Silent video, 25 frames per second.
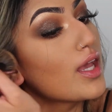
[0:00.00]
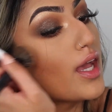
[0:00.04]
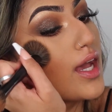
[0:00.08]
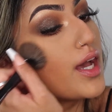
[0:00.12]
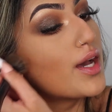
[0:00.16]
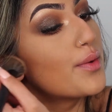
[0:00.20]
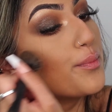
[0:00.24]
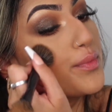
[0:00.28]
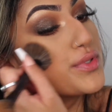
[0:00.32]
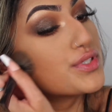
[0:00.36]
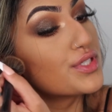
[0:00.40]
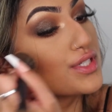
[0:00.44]

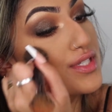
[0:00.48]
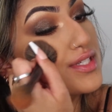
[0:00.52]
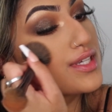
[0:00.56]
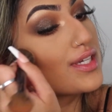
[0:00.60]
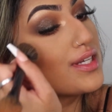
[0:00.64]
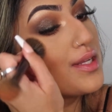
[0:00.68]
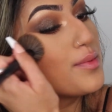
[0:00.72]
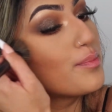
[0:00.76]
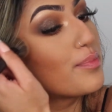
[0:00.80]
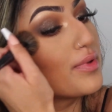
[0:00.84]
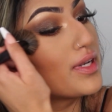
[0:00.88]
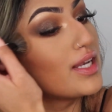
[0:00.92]
We're just
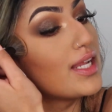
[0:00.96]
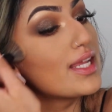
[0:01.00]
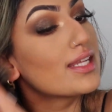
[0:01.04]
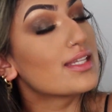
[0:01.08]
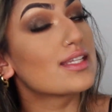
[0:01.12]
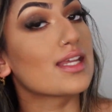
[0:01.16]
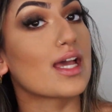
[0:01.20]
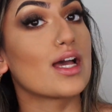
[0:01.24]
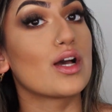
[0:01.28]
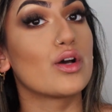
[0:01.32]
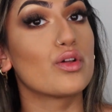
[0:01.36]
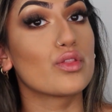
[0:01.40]
going to
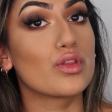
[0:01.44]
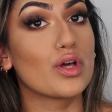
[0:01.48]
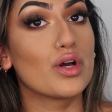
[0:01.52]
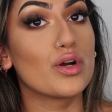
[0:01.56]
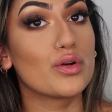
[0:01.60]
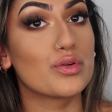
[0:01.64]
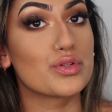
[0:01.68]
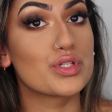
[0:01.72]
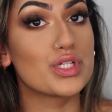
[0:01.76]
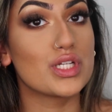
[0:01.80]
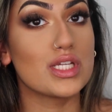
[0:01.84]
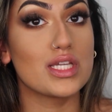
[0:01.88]
blend out the
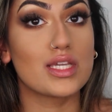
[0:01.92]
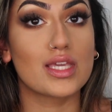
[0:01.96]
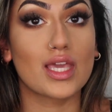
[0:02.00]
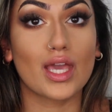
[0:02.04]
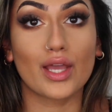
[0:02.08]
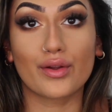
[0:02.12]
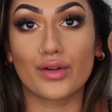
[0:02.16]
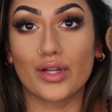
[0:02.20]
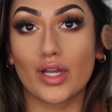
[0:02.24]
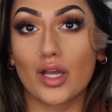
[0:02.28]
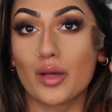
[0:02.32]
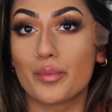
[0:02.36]
whole cheek
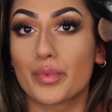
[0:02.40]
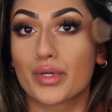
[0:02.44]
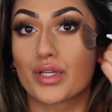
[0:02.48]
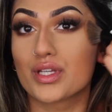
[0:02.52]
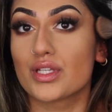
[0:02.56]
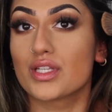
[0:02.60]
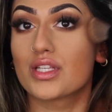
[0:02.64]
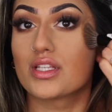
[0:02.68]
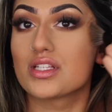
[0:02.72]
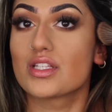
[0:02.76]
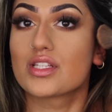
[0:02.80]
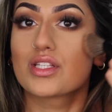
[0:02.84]
area
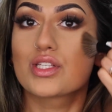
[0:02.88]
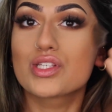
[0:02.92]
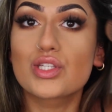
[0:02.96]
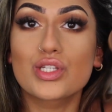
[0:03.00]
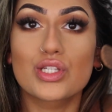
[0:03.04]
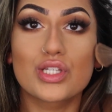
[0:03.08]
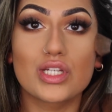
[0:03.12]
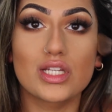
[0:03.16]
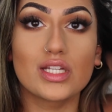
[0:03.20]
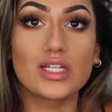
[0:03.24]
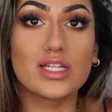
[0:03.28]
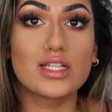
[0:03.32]
because
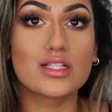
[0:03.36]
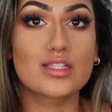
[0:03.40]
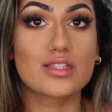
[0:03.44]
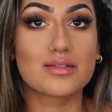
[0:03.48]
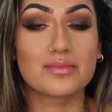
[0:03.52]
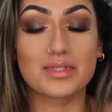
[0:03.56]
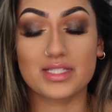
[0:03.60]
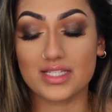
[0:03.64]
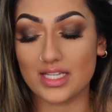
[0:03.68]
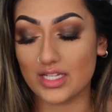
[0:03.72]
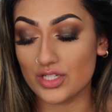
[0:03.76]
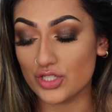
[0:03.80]
she needs
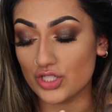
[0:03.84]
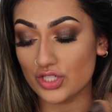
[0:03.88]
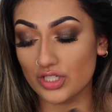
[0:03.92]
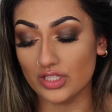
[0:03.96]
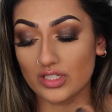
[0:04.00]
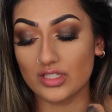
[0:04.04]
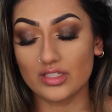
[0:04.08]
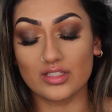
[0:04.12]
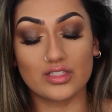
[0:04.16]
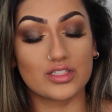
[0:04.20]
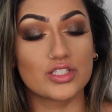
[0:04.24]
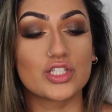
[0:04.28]
some
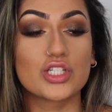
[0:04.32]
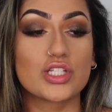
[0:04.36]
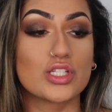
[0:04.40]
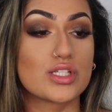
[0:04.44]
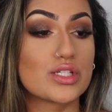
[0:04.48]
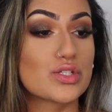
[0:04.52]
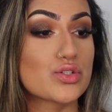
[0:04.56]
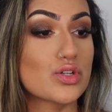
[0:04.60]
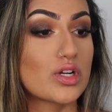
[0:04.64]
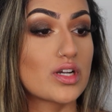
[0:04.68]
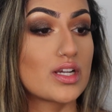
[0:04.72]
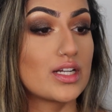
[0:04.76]
attention. She's
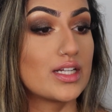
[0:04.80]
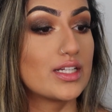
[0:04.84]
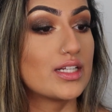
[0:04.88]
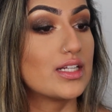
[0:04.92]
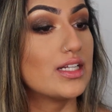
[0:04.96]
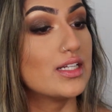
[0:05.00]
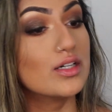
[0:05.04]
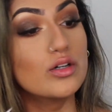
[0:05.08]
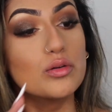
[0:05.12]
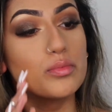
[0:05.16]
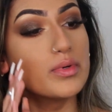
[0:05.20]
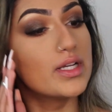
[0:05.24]
struggling a
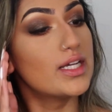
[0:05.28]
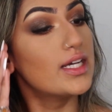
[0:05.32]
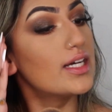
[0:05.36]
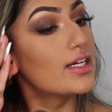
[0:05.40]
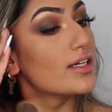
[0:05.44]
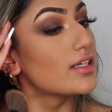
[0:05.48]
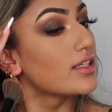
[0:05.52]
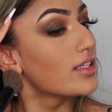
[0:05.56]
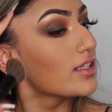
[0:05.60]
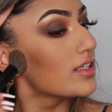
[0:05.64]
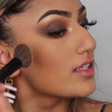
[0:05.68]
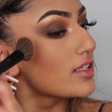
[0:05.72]
little bit.
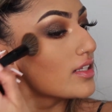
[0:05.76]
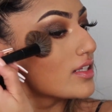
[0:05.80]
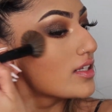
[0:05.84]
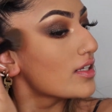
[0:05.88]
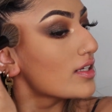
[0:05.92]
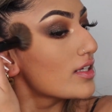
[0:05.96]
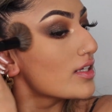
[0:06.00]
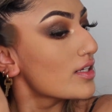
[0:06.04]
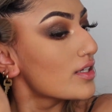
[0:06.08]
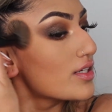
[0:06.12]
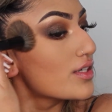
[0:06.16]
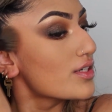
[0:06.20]

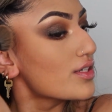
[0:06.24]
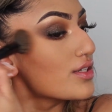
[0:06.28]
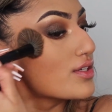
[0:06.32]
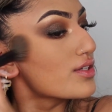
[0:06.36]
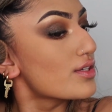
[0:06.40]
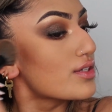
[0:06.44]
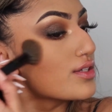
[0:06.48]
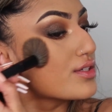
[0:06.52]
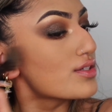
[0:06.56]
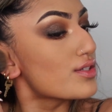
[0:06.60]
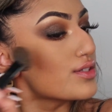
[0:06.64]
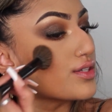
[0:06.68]

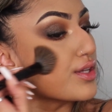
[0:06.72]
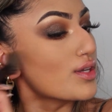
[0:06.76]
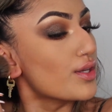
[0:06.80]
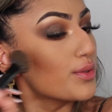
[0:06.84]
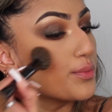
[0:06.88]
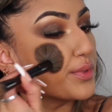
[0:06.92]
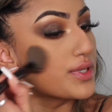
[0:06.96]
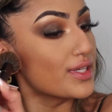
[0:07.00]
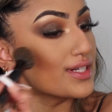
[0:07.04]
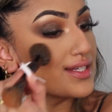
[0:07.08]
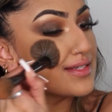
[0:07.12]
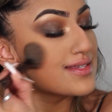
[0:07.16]
So
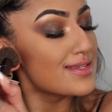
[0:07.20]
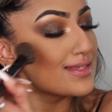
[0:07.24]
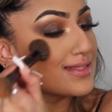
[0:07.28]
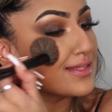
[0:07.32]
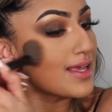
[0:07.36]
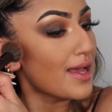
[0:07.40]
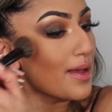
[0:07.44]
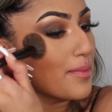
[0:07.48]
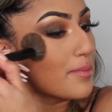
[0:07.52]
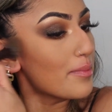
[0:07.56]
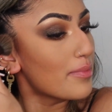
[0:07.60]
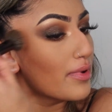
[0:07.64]
we're going to
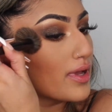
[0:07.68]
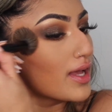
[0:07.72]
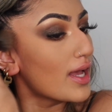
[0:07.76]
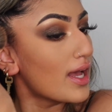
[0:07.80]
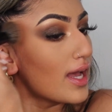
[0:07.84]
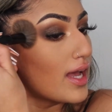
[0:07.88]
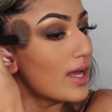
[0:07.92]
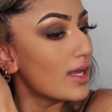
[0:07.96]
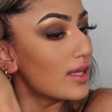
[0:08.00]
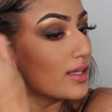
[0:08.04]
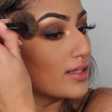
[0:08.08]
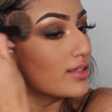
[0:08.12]
stamp
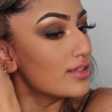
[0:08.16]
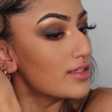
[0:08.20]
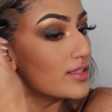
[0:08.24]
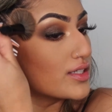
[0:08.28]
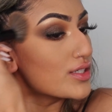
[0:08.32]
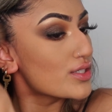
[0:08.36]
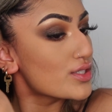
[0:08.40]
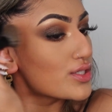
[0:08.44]
and